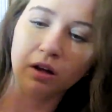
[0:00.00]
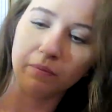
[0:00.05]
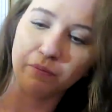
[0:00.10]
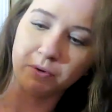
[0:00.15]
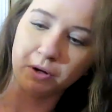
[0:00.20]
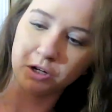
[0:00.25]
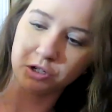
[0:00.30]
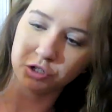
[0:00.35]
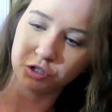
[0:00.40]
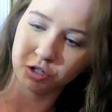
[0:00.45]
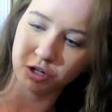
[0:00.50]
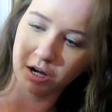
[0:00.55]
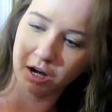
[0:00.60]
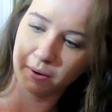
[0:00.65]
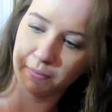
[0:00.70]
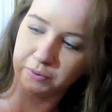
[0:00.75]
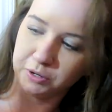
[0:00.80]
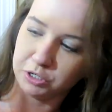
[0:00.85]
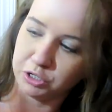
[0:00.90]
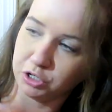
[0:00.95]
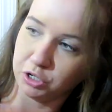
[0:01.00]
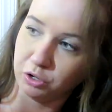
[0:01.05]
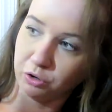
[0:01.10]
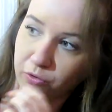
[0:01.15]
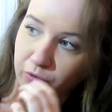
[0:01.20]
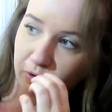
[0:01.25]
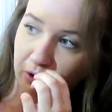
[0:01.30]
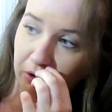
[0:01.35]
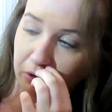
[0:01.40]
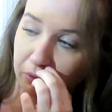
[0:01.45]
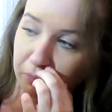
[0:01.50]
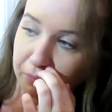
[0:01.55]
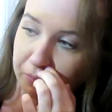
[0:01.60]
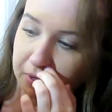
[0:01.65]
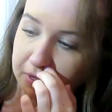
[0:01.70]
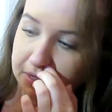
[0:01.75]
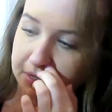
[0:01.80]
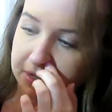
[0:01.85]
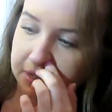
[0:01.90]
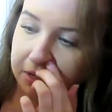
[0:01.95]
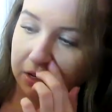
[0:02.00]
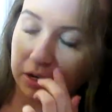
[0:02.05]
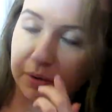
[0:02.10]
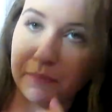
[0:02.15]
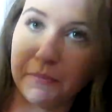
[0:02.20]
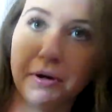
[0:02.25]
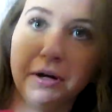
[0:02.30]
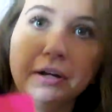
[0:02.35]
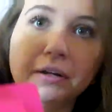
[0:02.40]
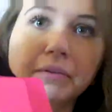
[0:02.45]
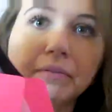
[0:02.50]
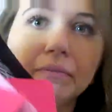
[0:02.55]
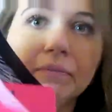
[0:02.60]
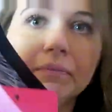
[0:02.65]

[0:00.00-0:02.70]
I'm not sure how much the regular prices are, but